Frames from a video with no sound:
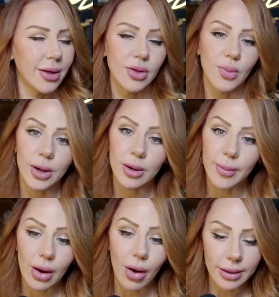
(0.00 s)
I just want
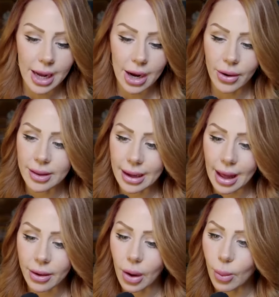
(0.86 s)
to be called Gary the
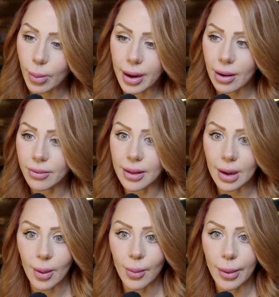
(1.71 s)
Gecko, but I don't
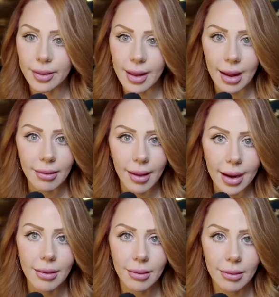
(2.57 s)
think we went that
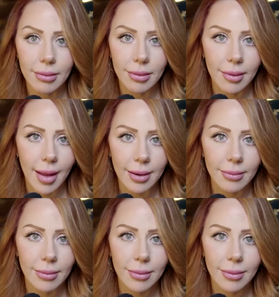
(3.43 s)
like that